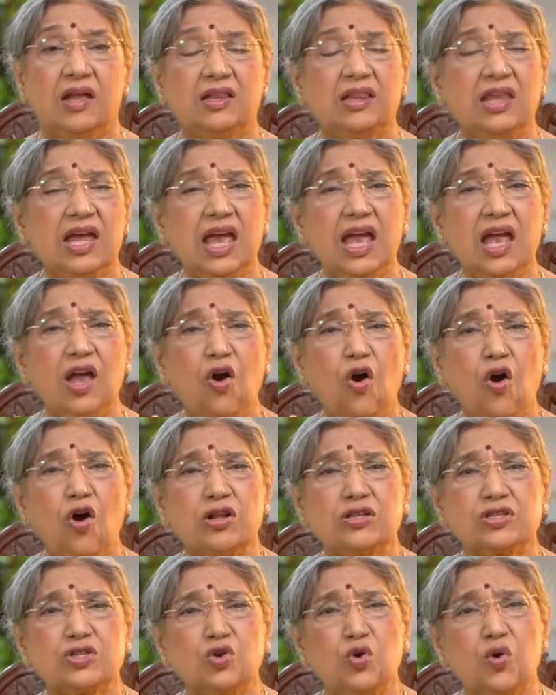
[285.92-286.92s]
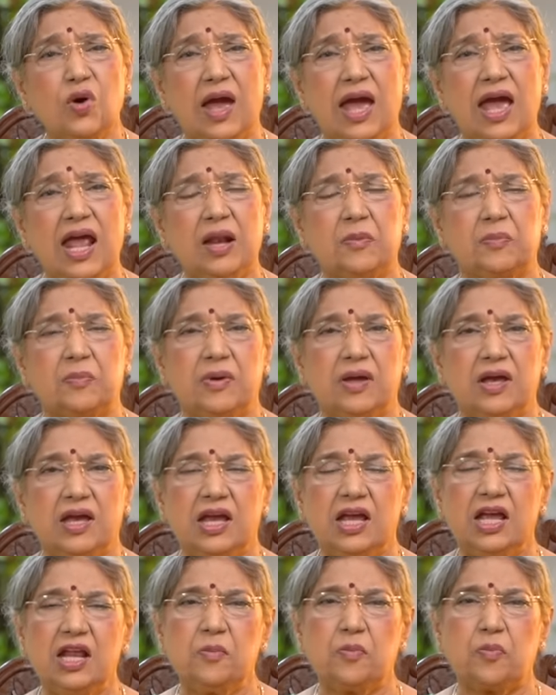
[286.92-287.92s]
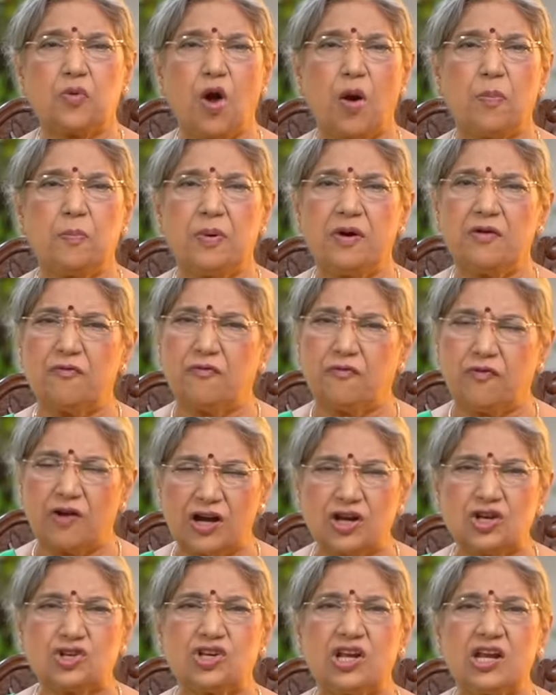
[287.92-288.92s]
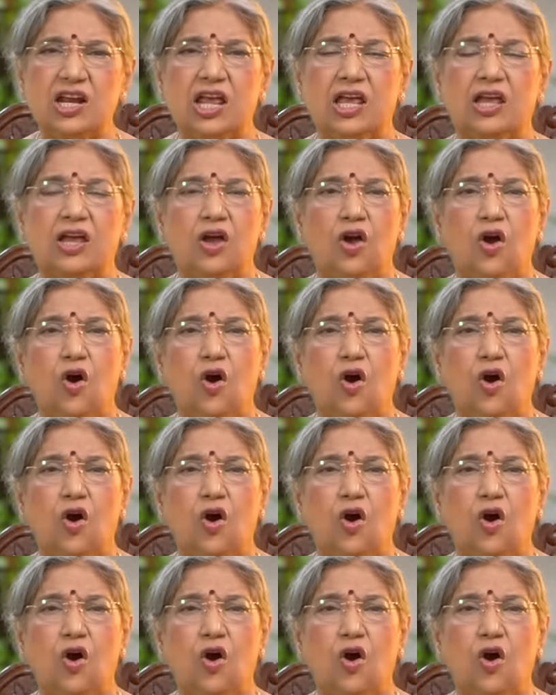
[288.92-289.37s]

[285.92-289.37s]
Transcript: They also help in proper functioning